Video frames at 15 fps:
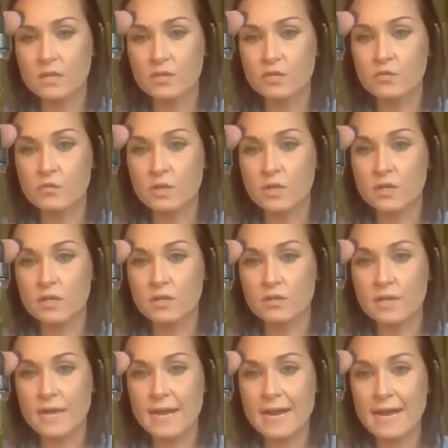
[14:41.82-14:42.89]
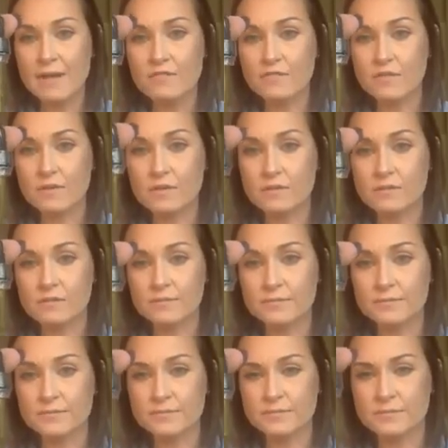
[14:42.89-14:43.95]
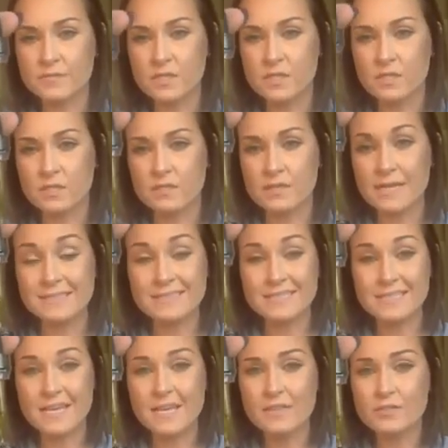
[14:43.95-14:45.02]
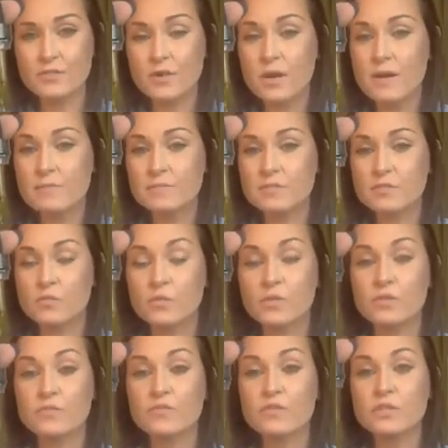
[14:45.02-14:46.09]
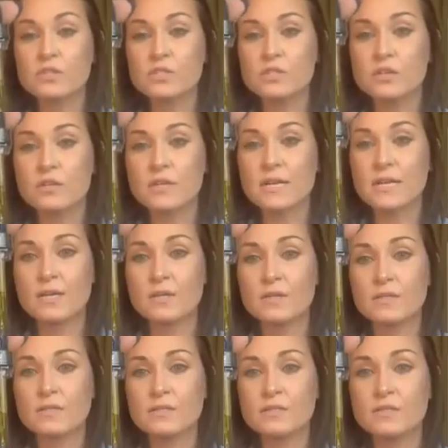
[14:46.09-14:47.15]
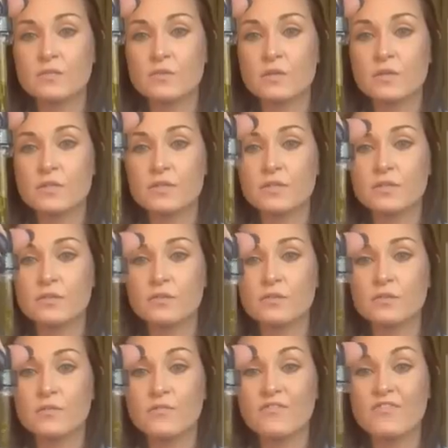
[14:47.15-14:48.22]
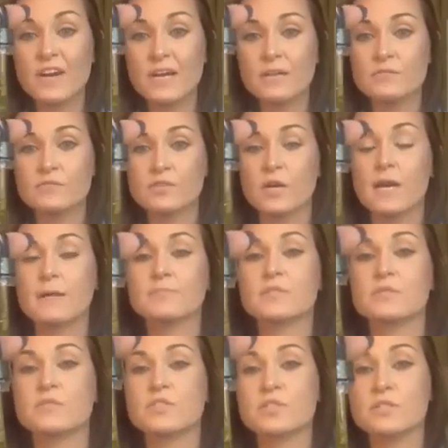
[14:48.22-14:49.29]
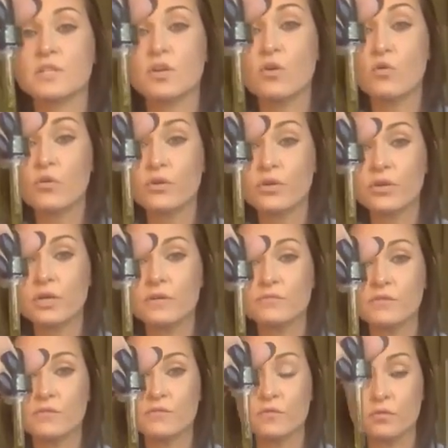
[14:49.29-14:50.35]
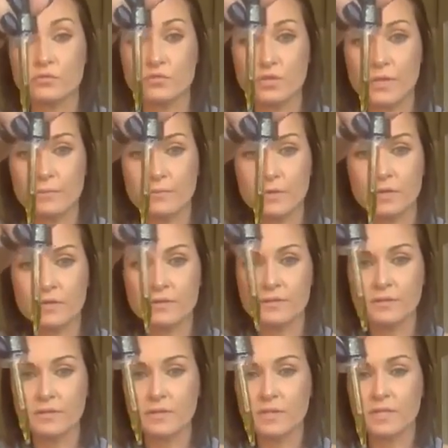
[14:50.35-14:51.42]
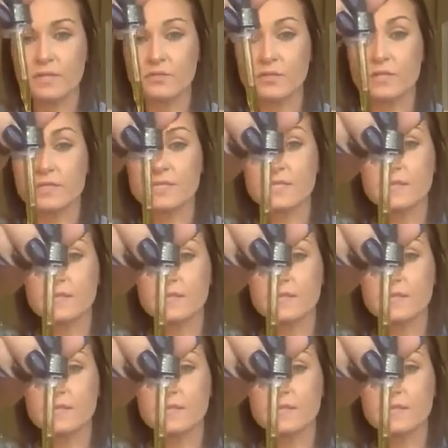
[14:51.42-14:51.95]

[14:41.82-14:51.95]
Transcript: You want to go to half. That's 10 drops. When you first start out, you want to do 5 drops, which is a quarter of the full dropper. Can you guys see